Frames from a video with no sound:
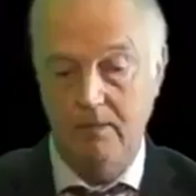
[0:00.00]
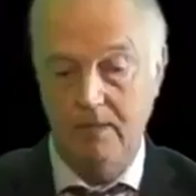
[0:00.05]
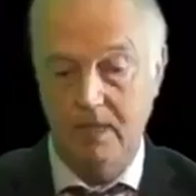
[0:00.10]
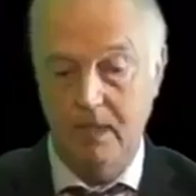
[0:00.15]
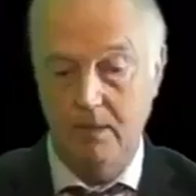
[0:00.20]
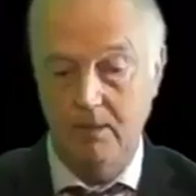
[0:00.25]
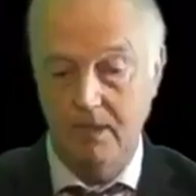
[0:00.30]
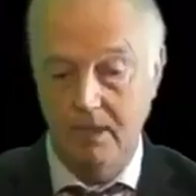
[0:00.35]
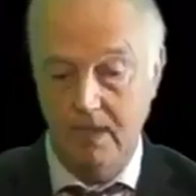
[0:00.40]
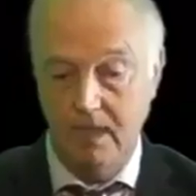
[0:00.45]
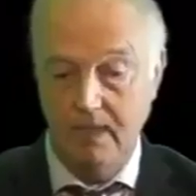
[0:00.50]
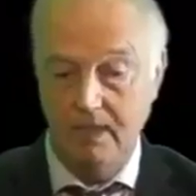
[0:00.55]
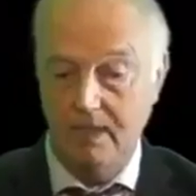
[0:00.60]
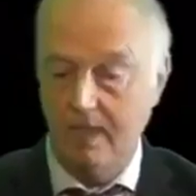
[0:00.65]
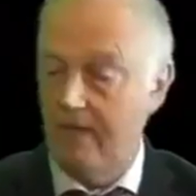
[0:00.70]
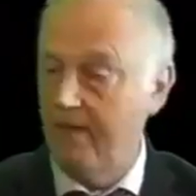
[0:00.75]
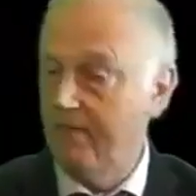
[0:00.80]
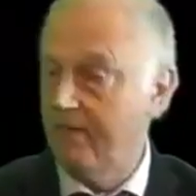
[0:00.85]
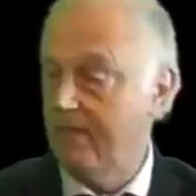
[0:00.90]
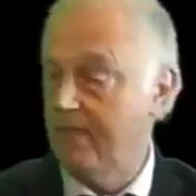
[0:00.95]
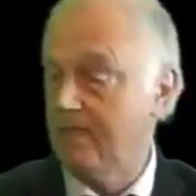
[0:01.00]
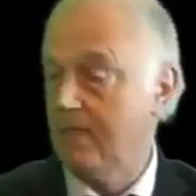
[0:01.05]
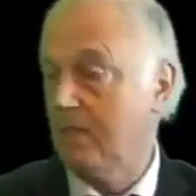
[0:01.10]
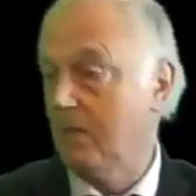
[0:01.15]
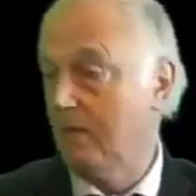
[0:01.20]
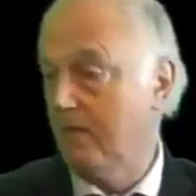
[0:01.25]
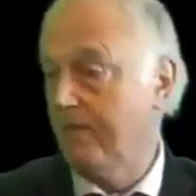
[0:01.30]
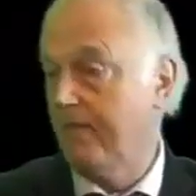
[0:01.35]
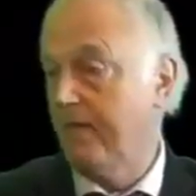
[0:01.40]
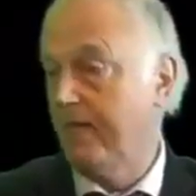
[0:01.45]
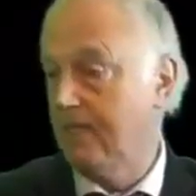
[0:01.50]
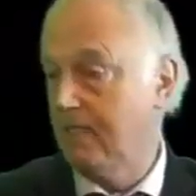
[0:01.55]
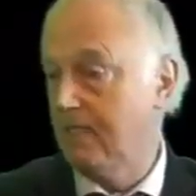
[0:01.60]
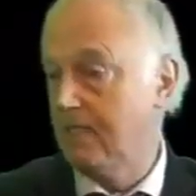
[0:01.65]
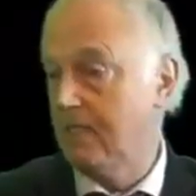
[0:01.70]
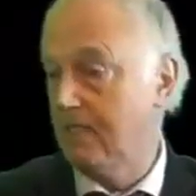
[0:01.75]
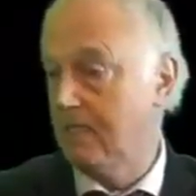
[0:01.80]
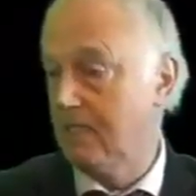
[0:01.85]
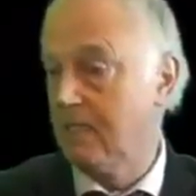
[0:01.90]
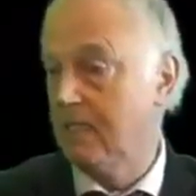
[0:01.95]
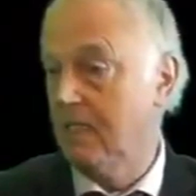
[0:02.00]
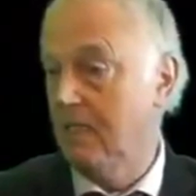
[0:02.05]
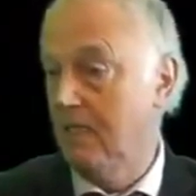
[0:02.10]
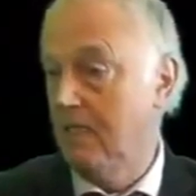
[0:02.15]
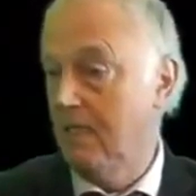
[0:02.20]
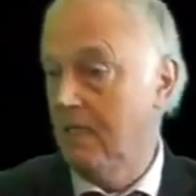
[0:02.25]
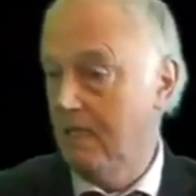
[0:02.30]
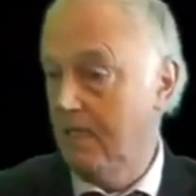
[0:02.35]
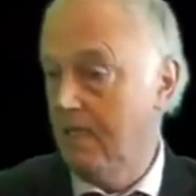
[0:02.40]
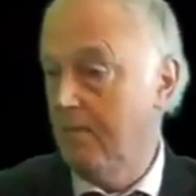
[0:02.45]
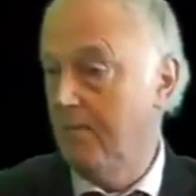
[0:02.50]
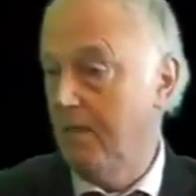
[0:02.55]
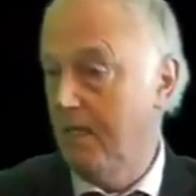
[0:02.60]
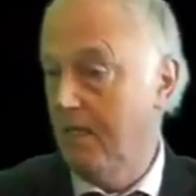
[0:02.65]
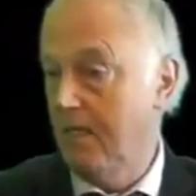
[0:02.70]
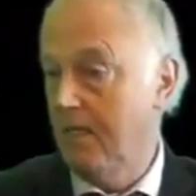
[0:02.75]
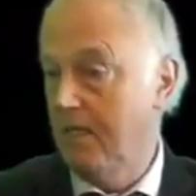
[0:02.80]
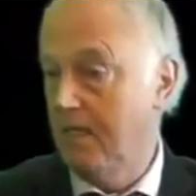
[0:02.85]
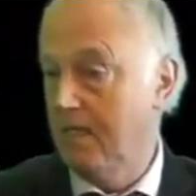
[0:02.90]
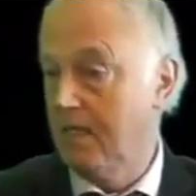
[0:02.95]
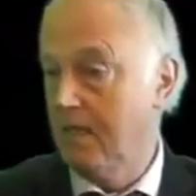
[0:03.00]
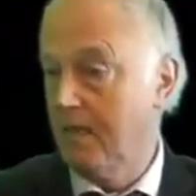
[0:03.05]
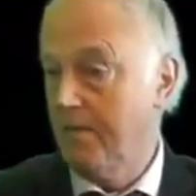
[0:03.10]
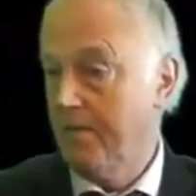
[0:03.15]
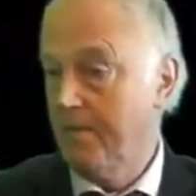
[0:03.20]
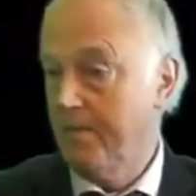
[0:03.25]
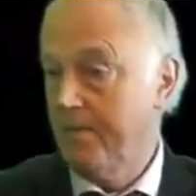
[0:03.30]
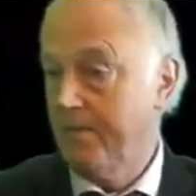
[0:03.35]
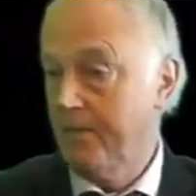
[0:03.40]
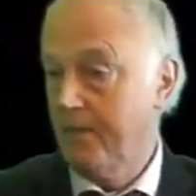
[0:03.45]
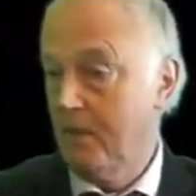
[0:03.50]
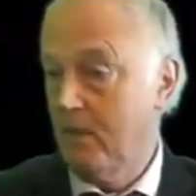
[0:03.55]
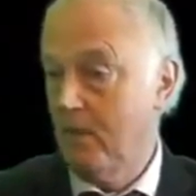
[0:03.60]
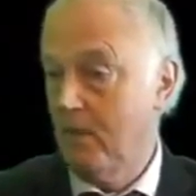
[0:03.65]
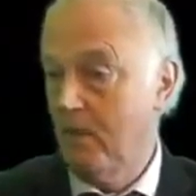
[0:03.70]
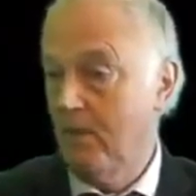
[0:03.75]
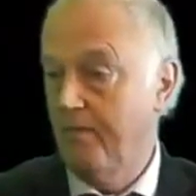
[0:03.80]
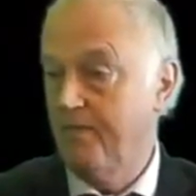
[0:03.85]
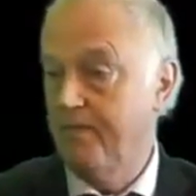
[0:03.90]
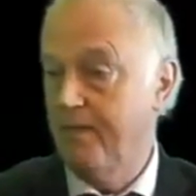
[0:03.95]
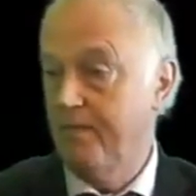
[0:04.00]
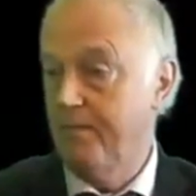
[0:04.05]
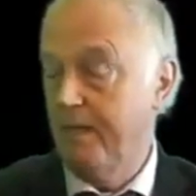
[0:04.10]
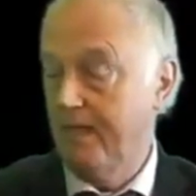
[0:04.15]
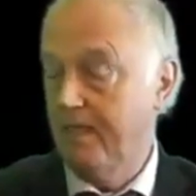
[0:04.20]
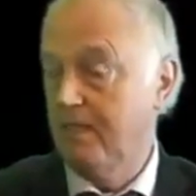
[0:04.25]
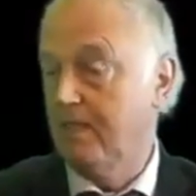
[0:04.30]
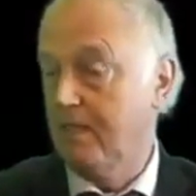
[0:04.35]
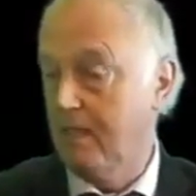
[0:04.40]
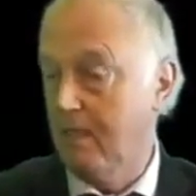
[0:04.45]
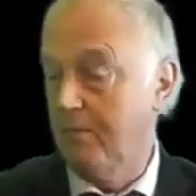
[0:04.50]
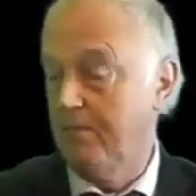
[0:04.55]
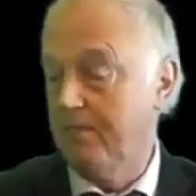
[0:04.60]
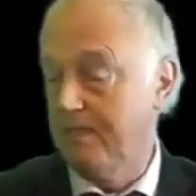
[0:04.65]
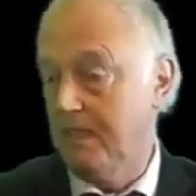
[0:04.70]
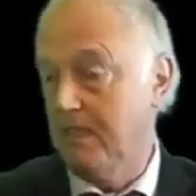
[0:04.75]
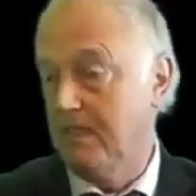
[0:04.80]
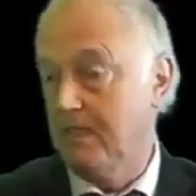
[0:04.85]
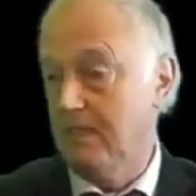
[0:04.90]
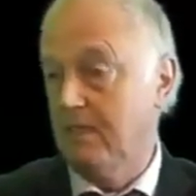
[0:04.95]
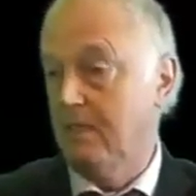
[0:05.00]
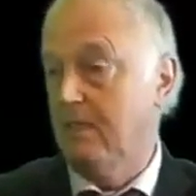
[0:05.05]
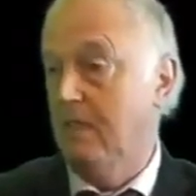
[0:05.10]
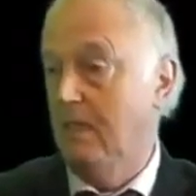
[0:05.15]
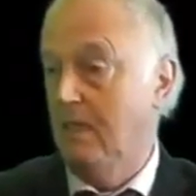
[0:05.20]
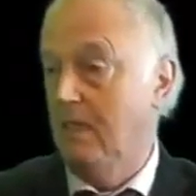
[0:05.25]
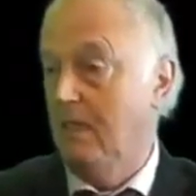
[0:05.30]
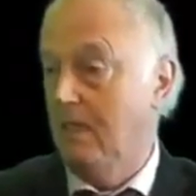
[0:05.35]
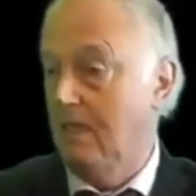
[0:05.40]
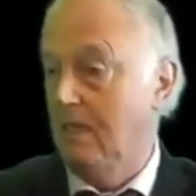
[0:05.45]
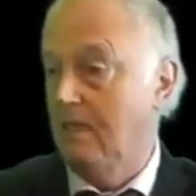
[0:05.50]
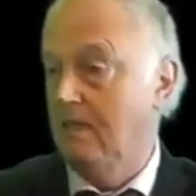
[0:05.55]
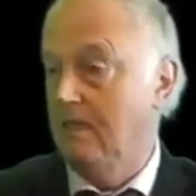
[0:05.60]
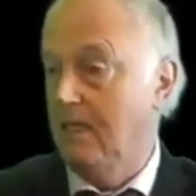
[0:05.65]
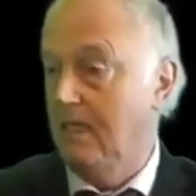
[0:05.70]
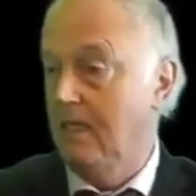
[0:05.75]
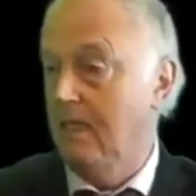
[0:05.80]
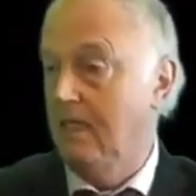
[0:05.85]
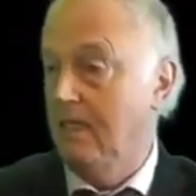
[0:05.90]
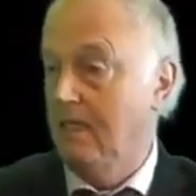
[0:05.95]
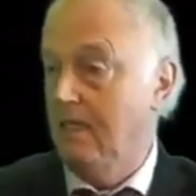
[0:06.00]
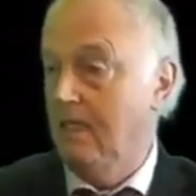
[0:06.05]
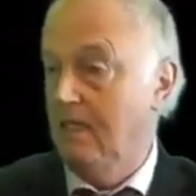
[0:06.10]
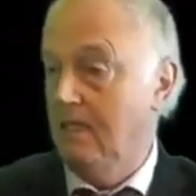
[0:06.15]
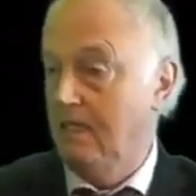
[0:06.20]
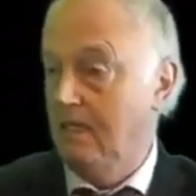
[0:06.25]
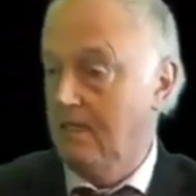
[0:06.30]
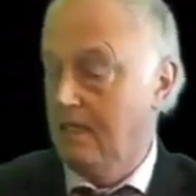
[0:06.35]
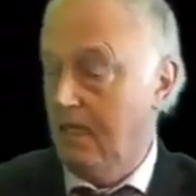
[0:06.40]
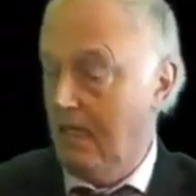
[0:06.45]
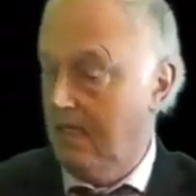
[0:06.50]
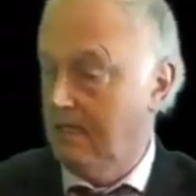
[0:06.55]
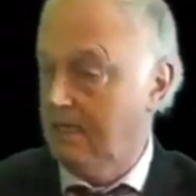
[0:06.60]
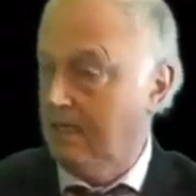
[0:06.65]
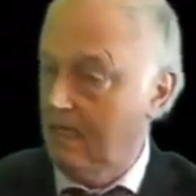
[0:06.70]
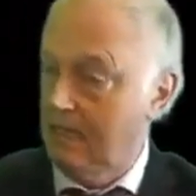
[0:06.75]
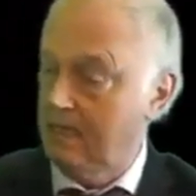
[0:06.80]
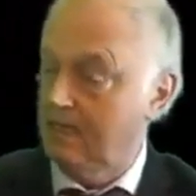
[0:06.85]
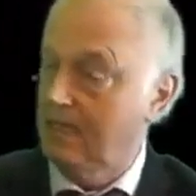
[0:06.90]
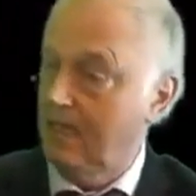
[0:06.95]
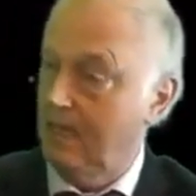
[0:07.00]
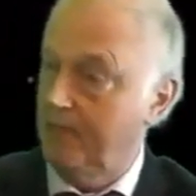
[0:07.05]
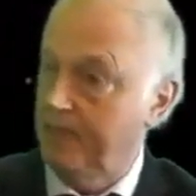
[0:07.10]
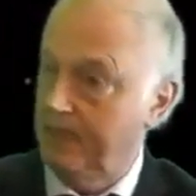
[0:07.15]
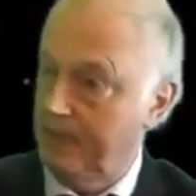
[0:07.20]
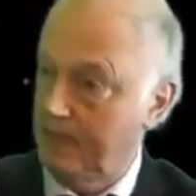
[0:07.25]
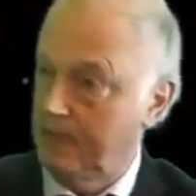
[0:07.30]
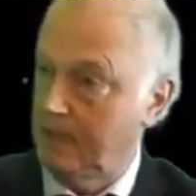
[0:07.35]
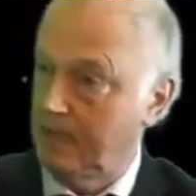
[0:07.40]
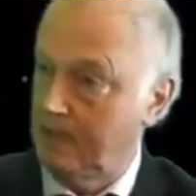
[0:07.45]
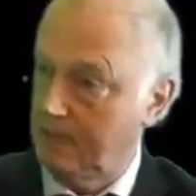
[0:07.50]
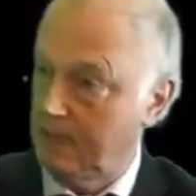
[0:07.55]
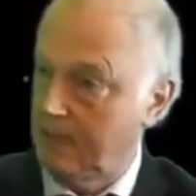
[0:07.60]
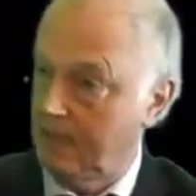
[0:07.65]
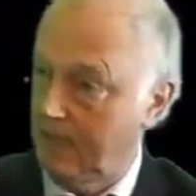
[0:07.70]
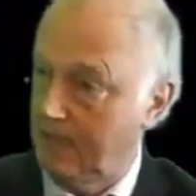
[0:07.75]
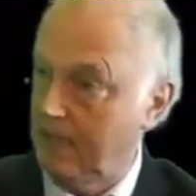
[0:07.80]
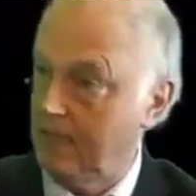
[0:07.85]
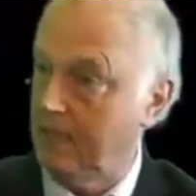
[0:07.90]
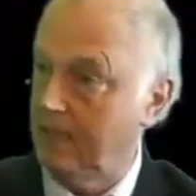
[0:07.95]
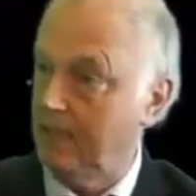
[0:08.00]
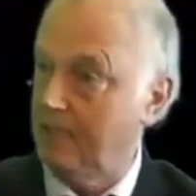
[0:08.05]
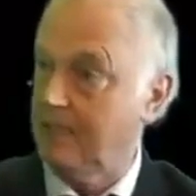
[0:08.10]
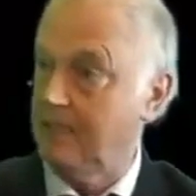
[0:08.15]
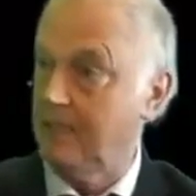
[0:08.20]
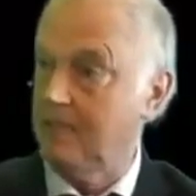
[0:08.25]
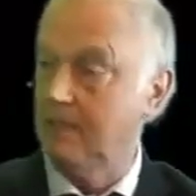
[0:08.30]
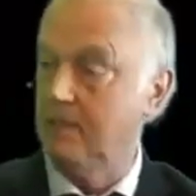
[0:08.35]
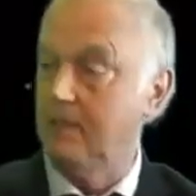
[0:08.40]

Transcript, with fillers: I, I would say we need to have these two phases in mind of the basic composition and then slight touching up additions at the end of the 9th